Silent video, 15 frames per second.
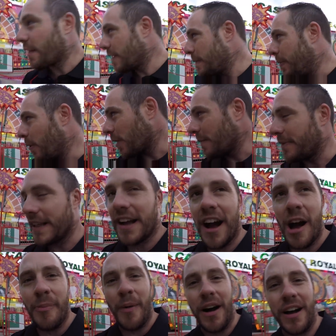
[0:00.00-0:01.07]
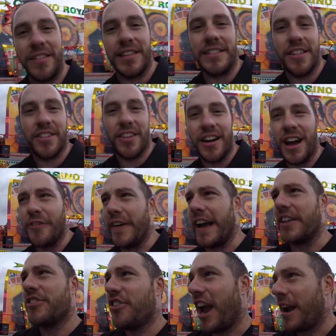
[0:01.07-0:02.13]
we pulled up in the car park, I said "The Si, I think
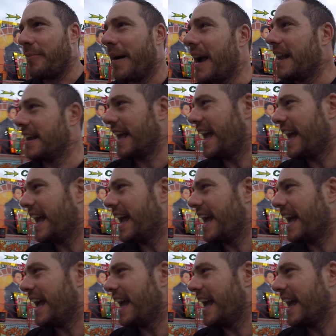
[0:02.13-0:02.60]
it's checkmate, and it